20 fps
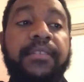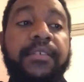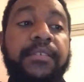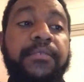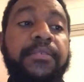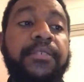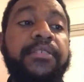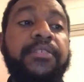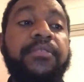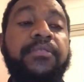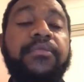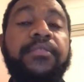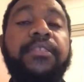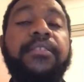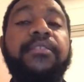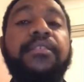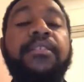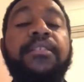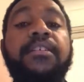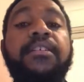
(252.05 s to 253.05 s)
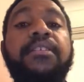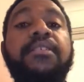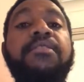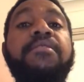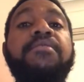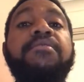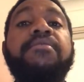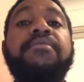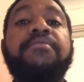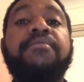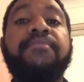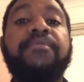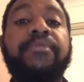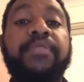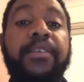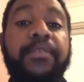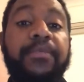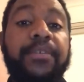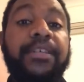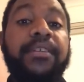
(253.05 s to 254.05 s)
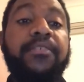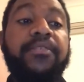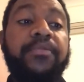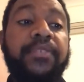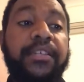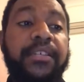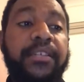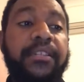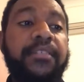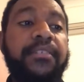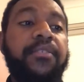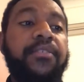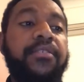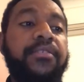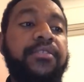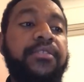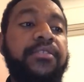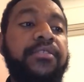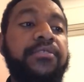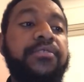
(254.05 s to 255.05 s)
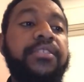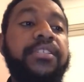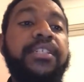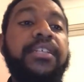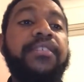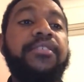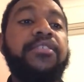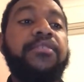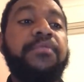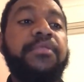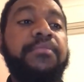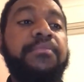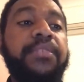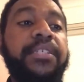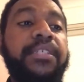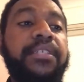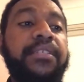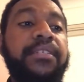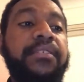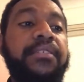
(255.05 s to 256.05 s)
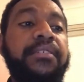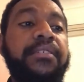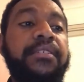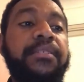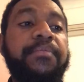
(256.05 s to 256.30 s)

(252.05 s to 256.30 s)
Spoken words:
They were included in the constitution as human beings